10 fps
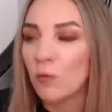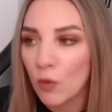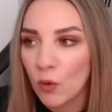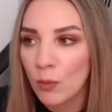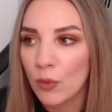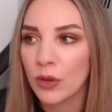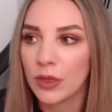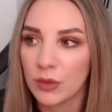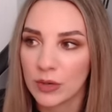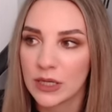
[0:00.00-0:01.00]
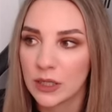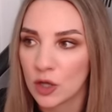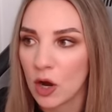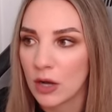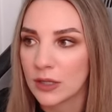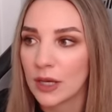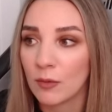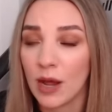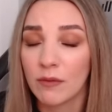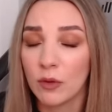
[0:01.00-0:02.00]
4.3 stars
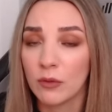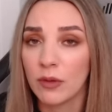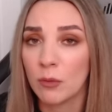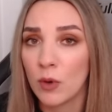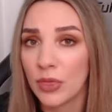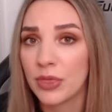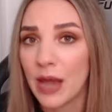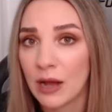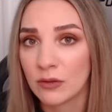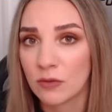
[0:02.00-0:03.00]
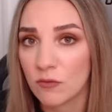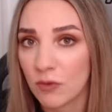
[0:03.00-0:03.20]
and we have over 1000